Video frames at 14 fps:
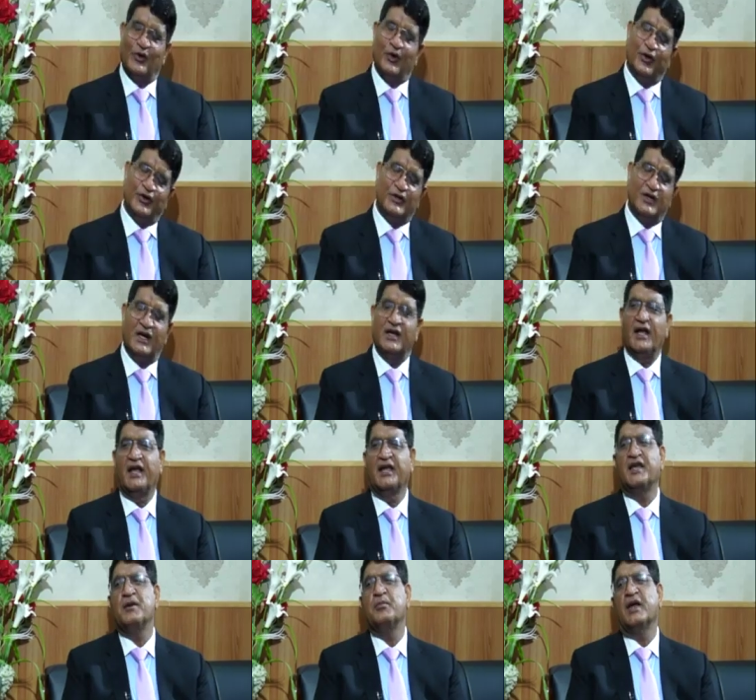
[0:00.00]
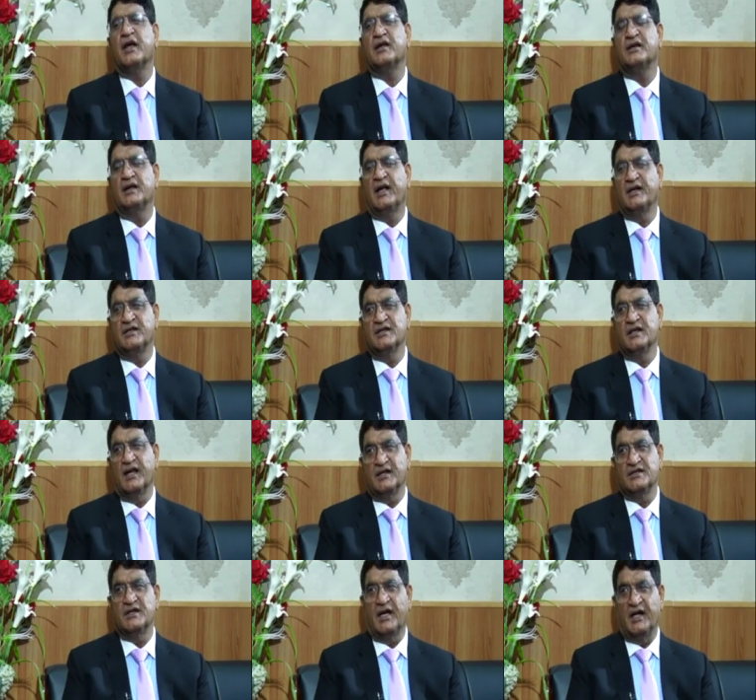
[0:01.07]
Gordon College. I came back in
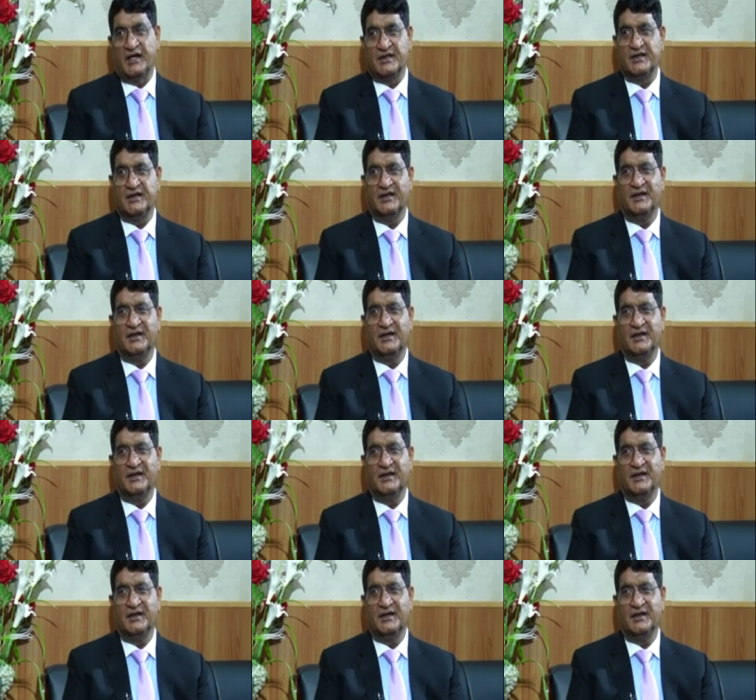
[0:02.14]
1998.